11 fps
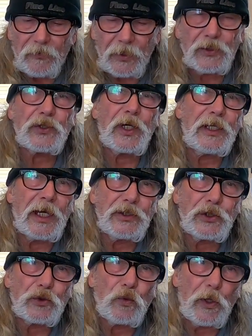They say that
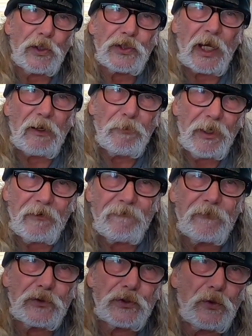just works out better
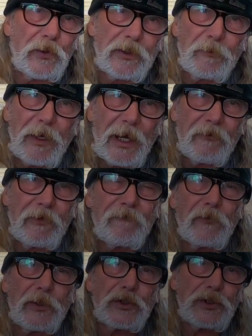for storing the battery
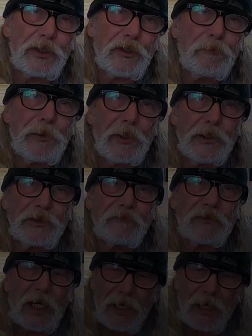for extended periods of